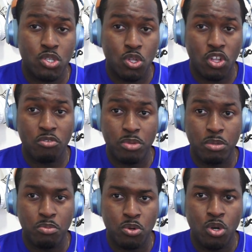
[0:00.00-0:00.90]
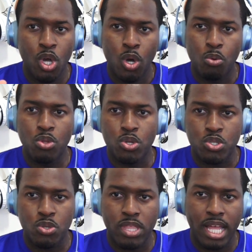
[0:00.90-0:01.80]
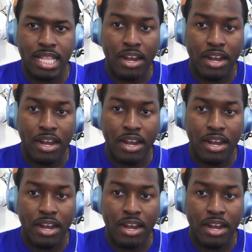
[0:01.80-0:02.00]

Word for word: So a lot of people will look to that.